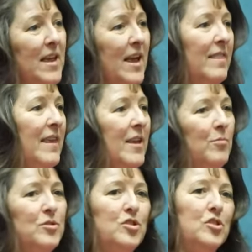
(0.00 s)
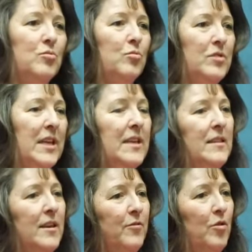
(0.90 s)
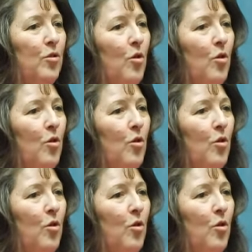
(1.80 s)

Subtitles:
I think it was just routine that if your